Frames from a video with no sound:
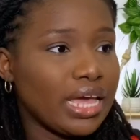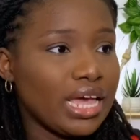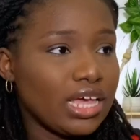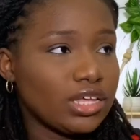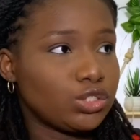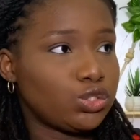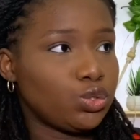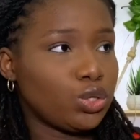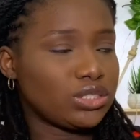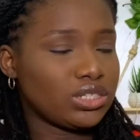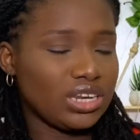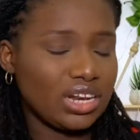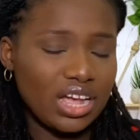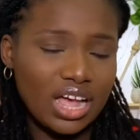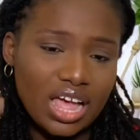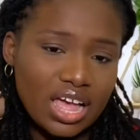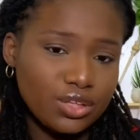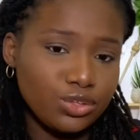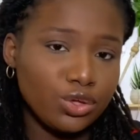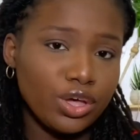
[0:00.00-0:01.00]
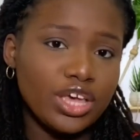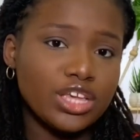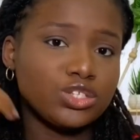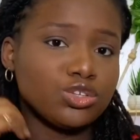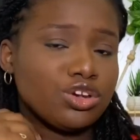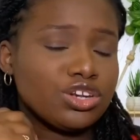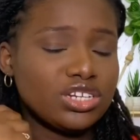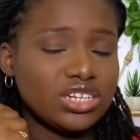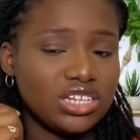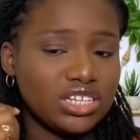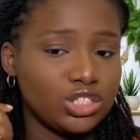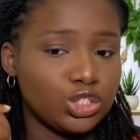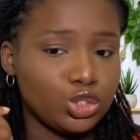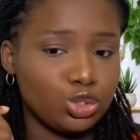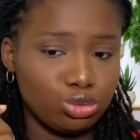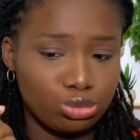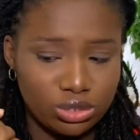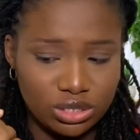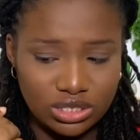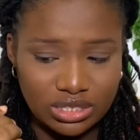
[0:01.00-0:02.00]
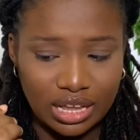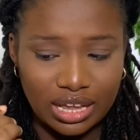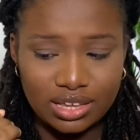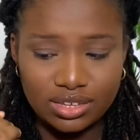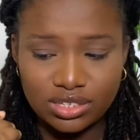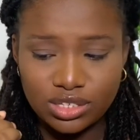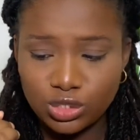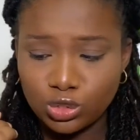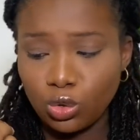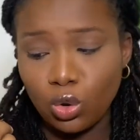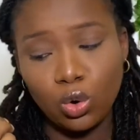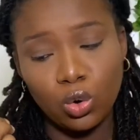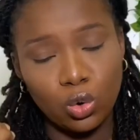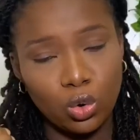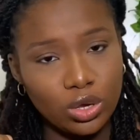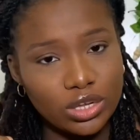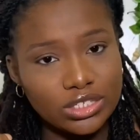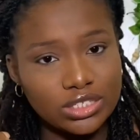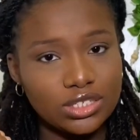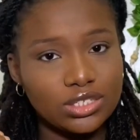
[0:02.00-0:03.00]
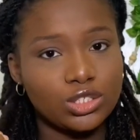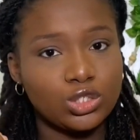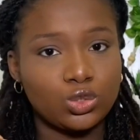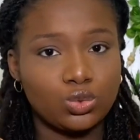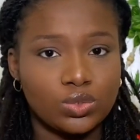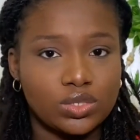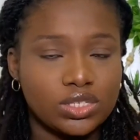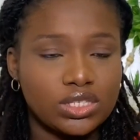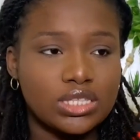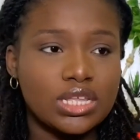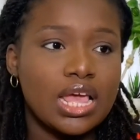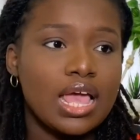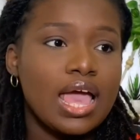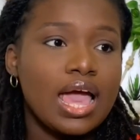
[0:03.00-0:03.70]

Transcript: hair is locked, they're like, ah, your hair is already in twist. Like, this is not locks, this is twist.